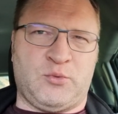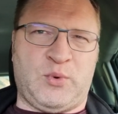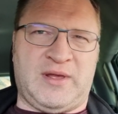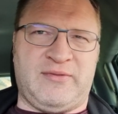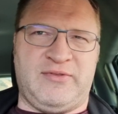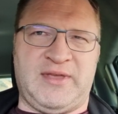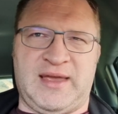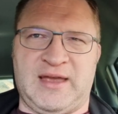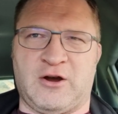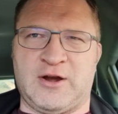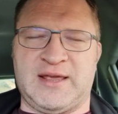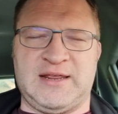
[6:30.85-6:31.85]
when
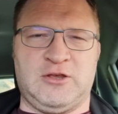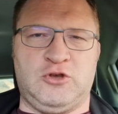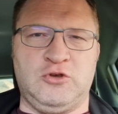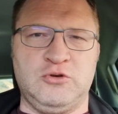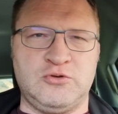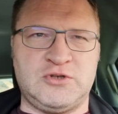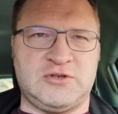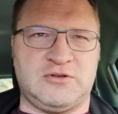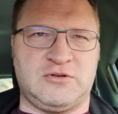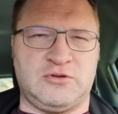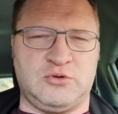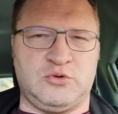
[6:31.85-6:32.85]
they are getting
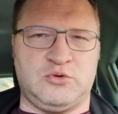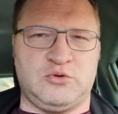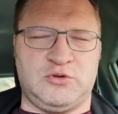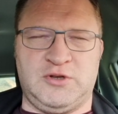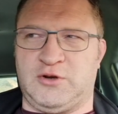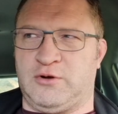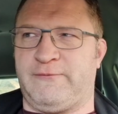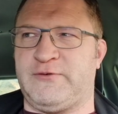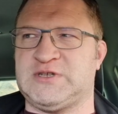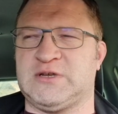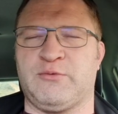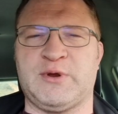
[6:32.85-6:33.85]
used to the
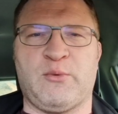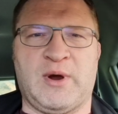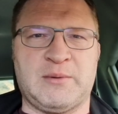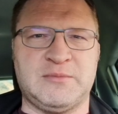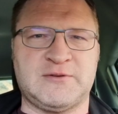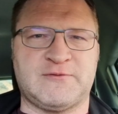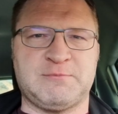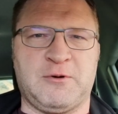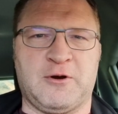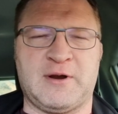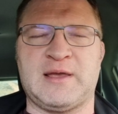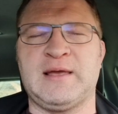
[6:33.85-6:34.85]
physical requirements of
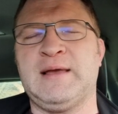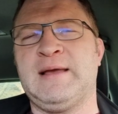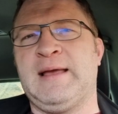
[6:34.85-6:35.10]
sparring,